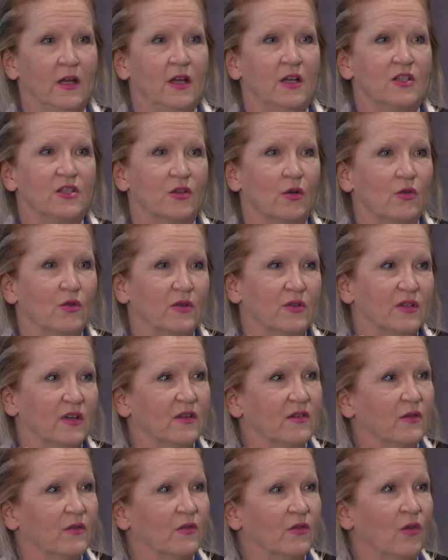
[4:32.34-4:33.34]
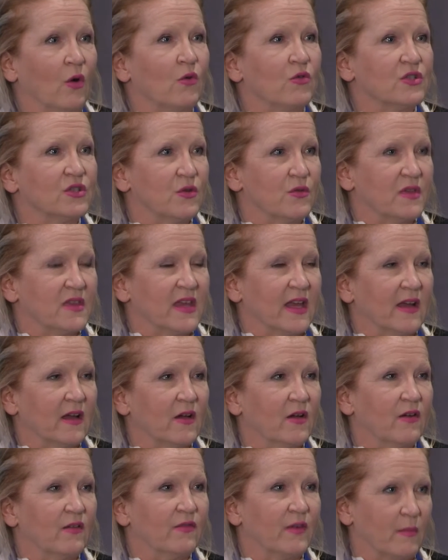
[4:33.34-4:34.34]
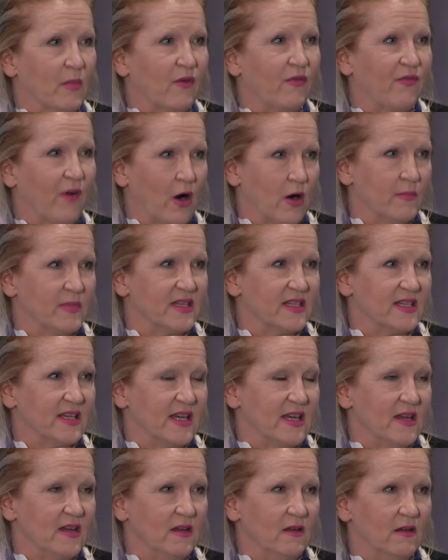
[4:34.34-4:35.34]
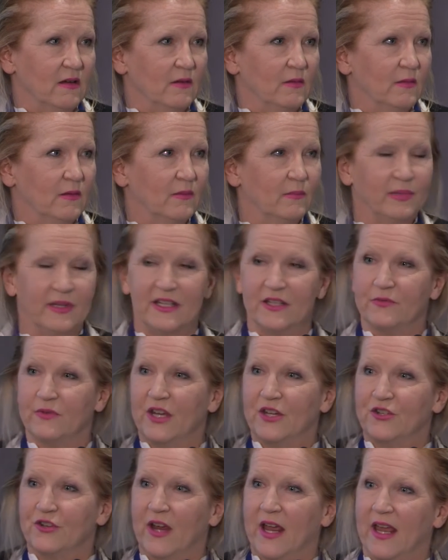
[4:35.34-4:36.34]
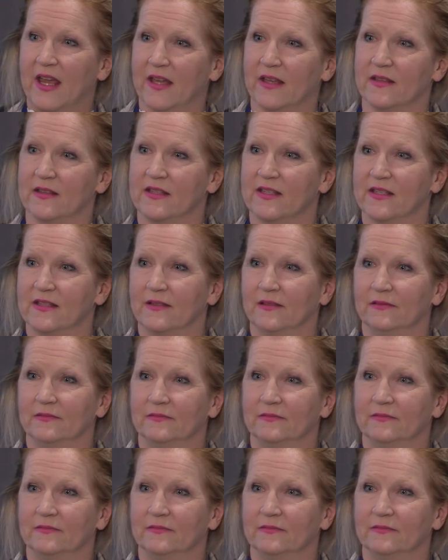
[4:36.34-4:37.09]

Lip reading: So those who think from a pharmacy, please raise your hands.